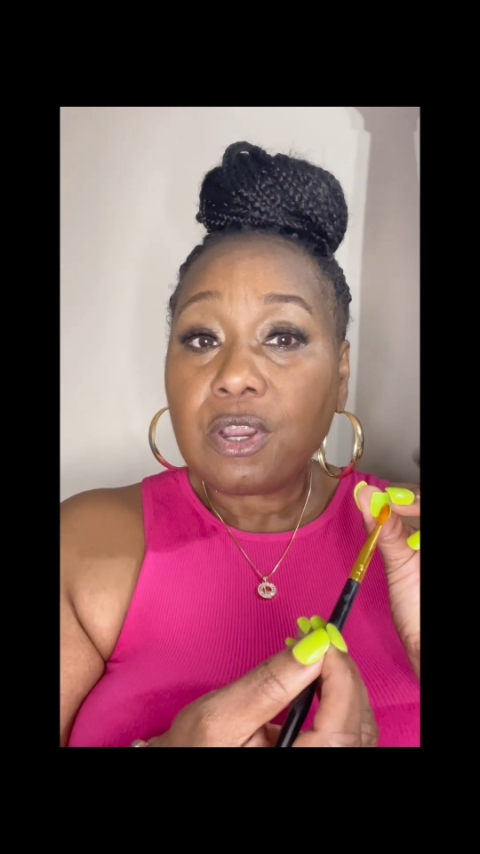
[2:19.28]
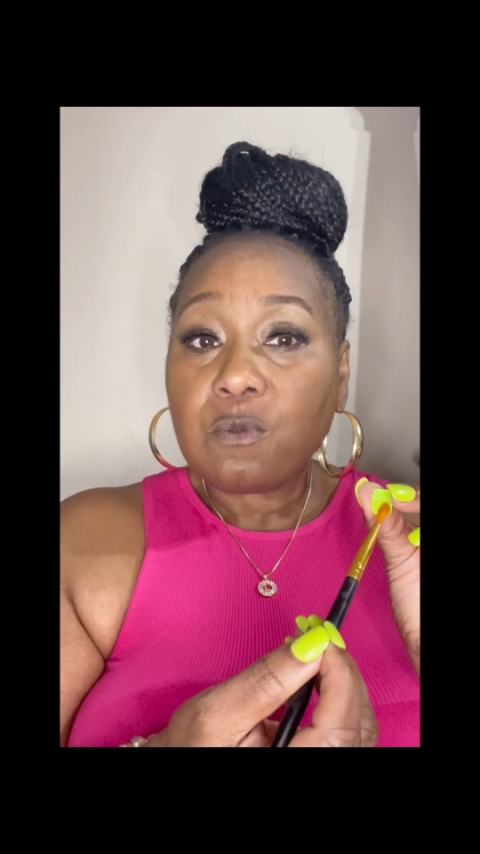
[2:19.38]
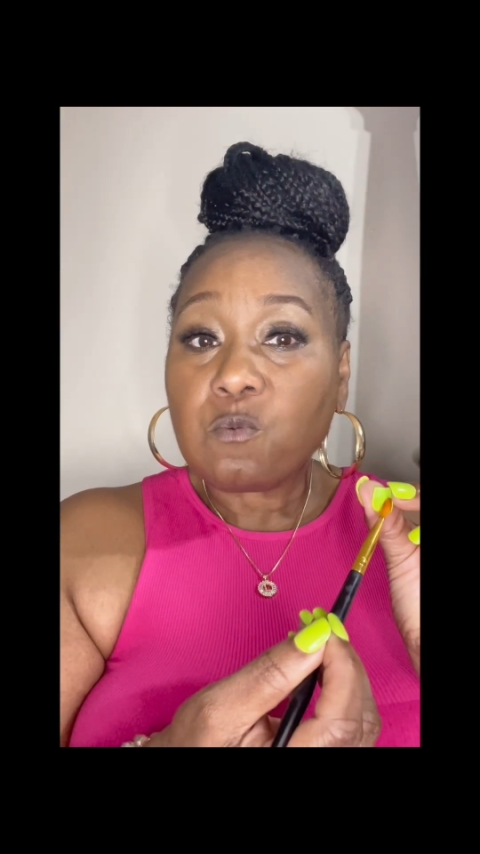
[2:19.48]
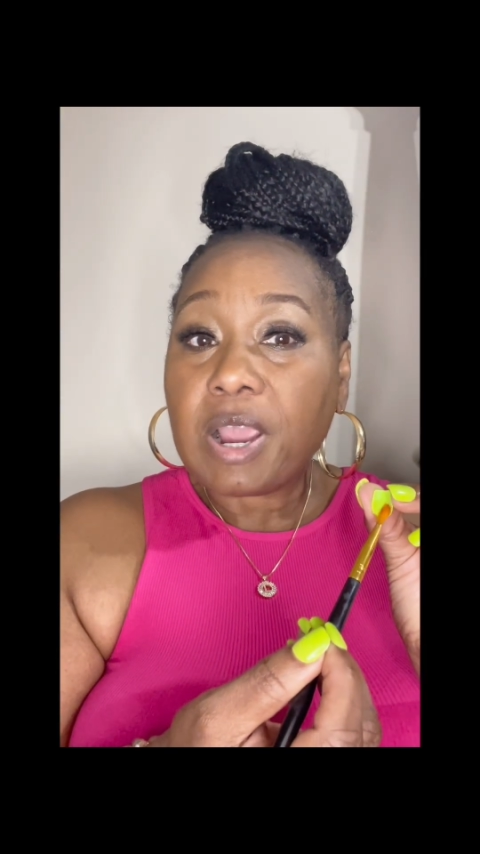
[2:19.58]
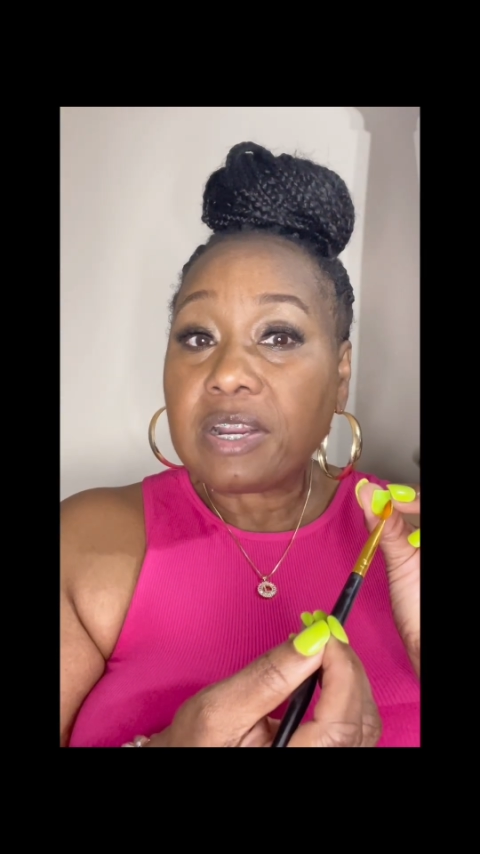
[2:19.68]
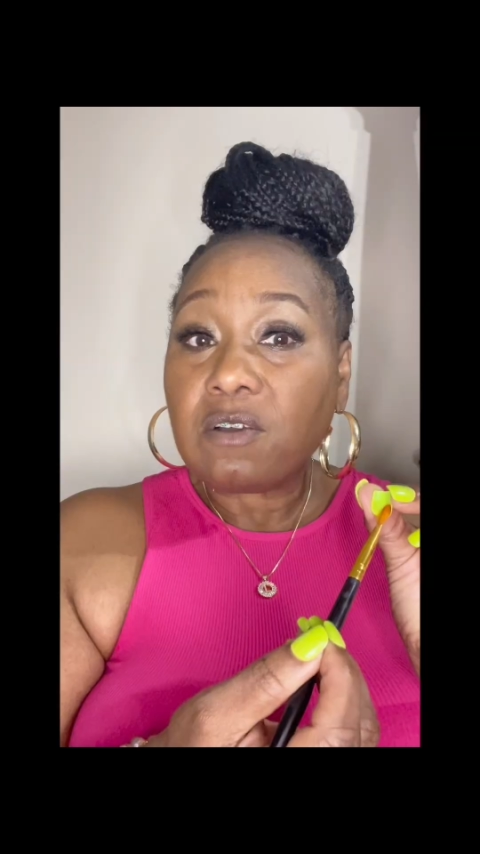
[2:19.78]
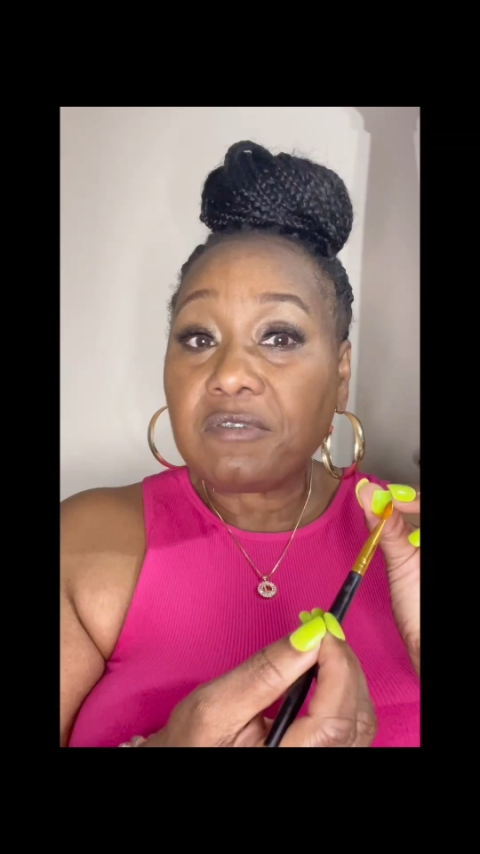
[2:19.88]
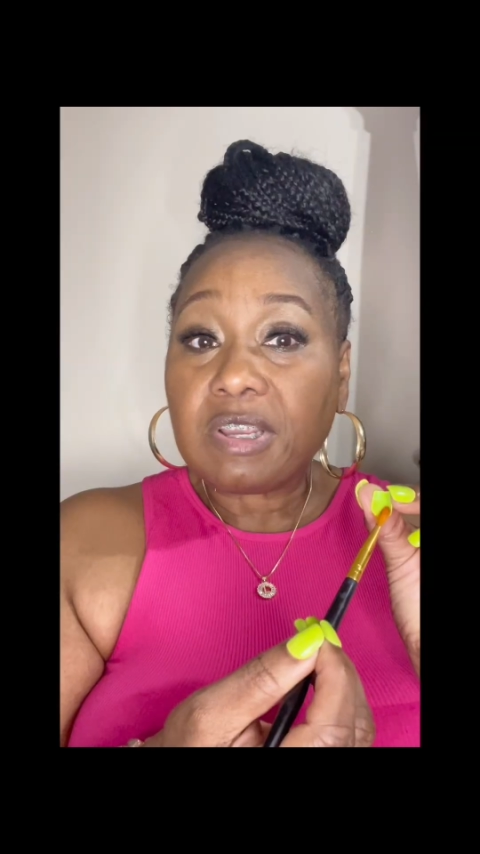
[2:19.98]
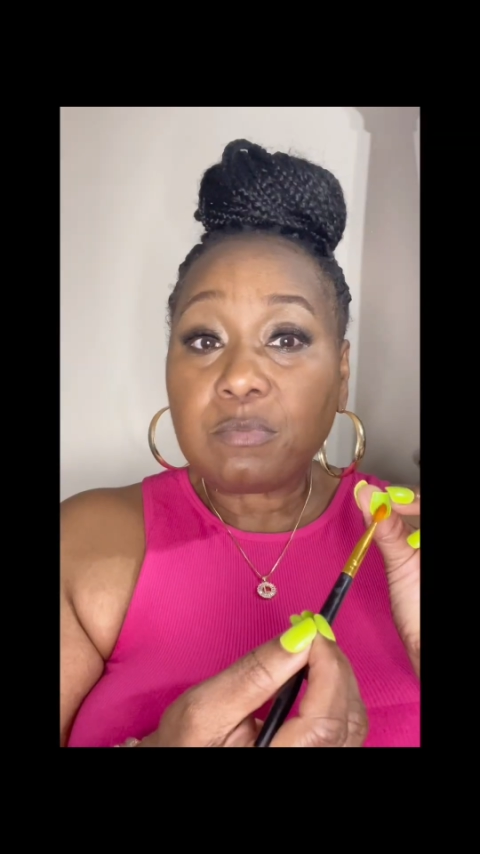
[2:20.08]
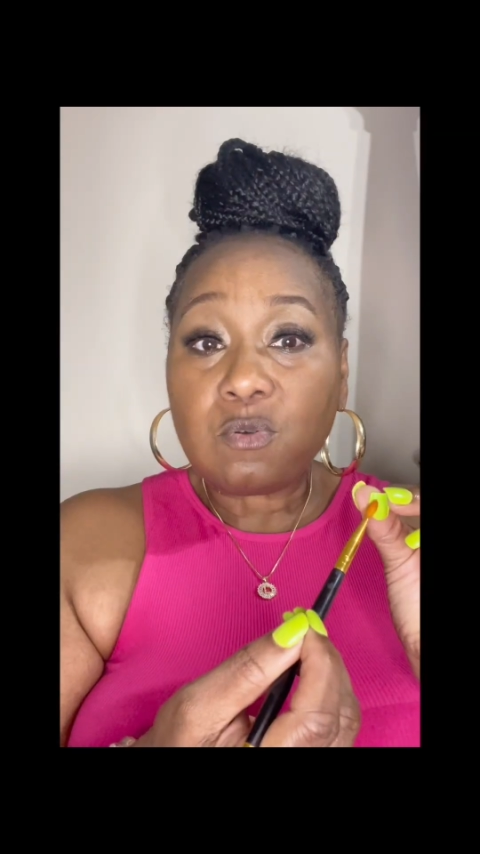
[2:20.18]
right over
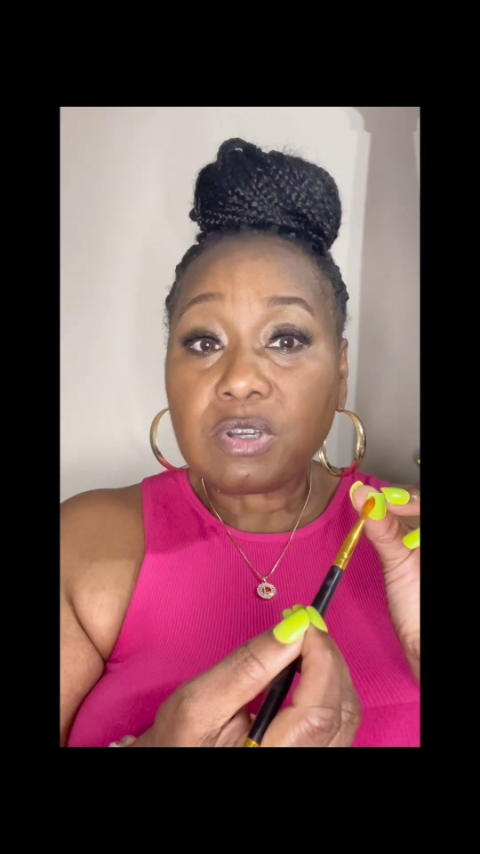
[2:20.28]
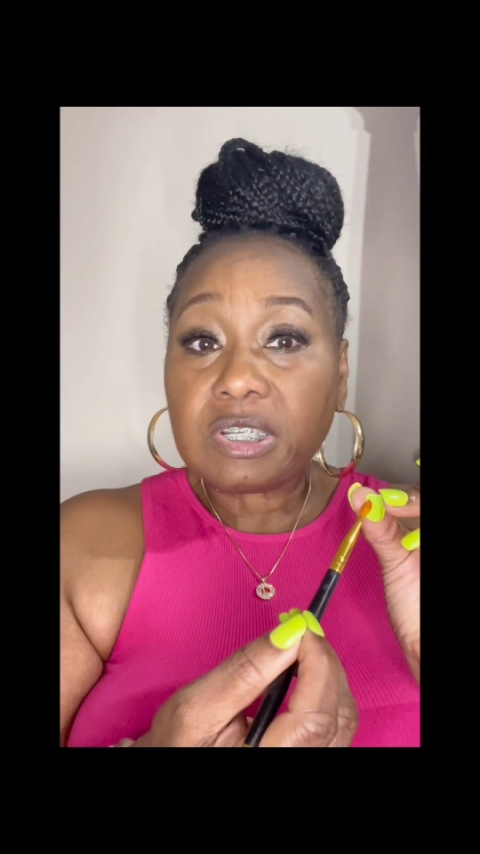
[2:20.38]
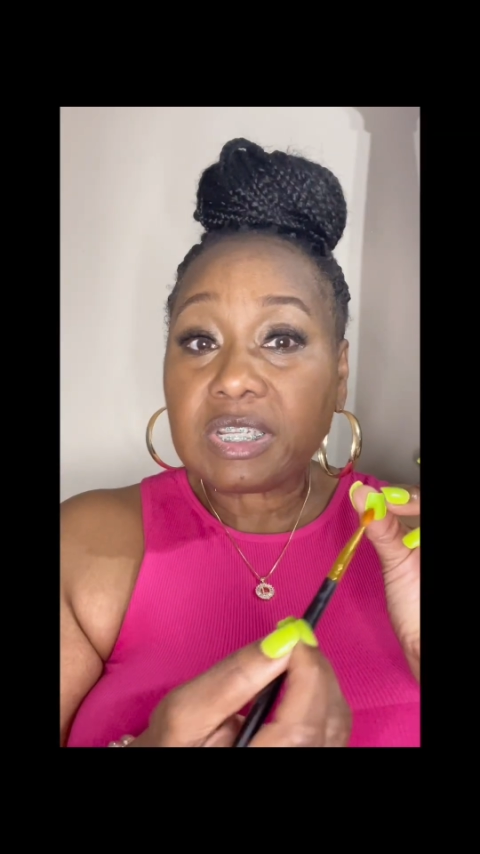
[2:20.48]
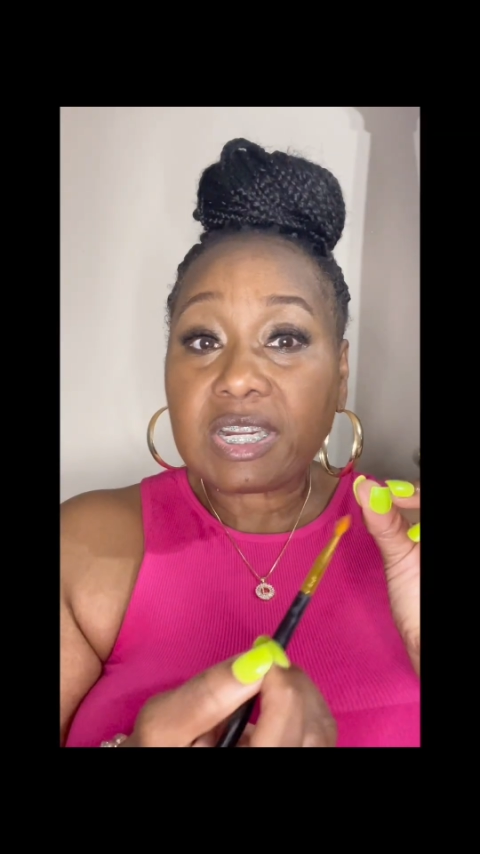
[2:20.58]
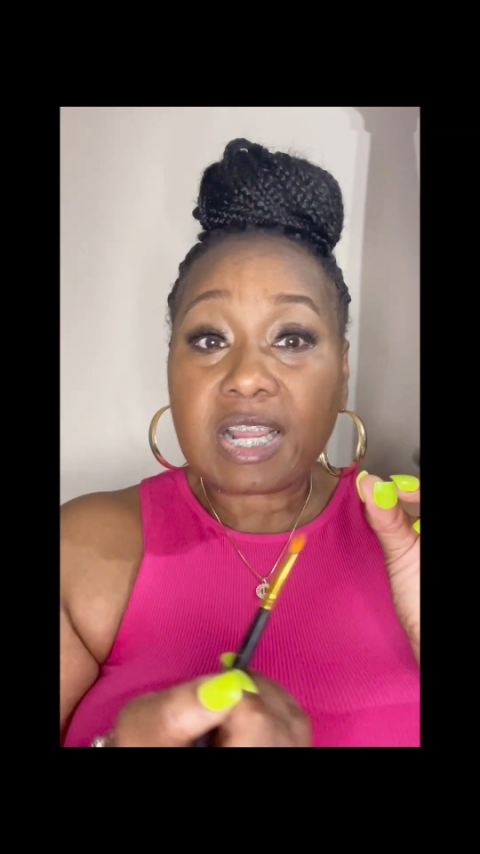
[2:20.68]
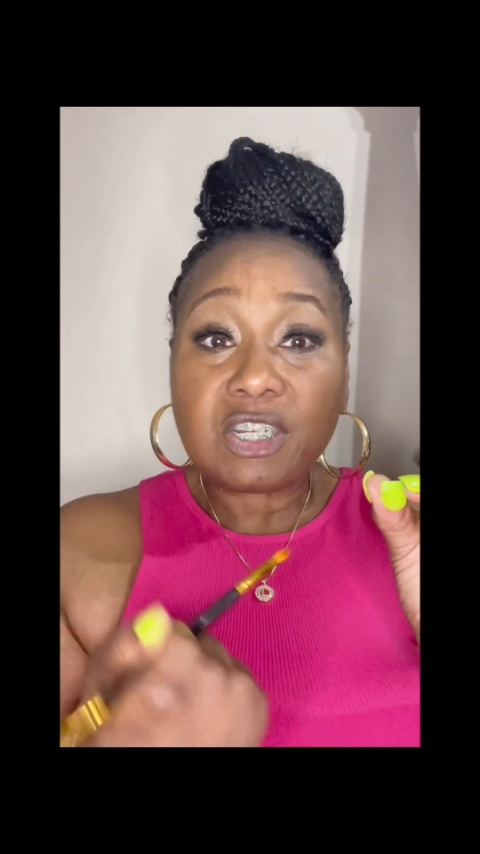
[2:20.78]
that portion that I